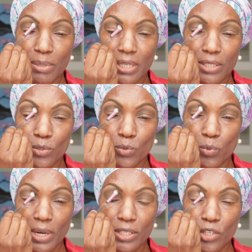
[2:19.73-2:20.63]
because
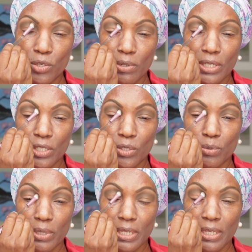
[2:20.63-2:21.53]
what you are
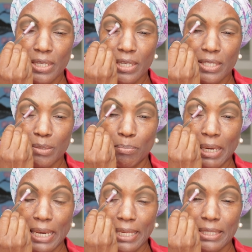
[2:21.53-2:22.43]
doing is
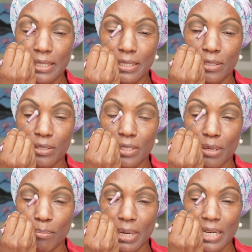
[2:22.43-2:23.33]
plenty to
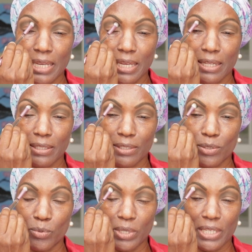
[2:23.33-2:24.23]
somebody
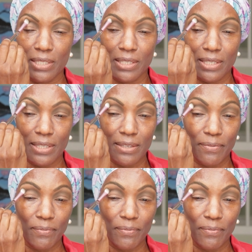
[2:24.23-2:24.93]
else who needs it.